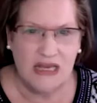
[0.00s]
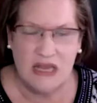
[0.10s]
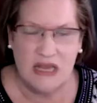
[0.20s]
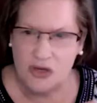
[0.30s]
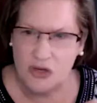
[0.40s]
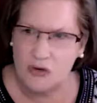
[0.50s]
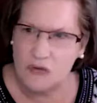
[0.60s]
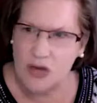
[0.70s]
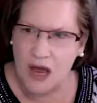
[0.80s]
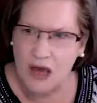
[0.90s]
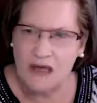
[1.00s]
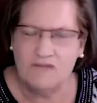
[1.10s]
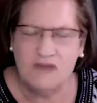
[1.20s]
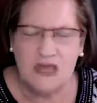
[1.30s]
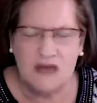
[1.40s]
can you kind
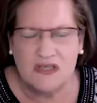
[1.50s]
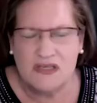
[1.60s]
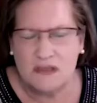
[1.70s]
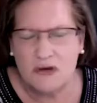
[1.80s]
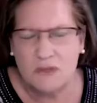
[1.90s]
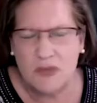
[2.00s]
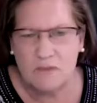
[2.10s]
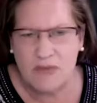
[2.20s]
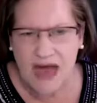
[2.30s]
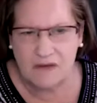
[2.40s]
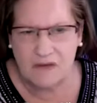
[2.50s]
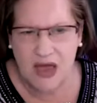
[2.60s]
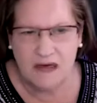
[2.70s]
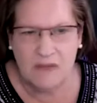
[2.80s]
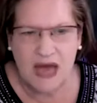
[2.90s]
of give us a little bit of
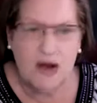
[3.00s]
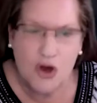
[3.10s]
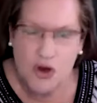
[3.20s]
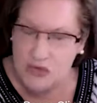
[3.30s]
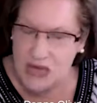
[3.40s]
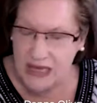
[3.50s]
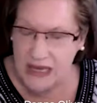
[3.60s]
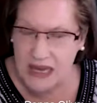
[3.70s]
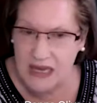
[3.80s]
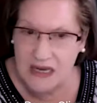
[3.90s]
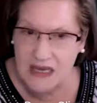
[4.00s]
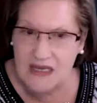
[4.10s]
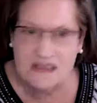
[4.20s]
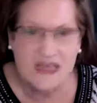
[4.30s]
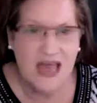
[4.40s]
background about who Diane
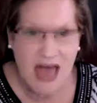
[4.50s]
is,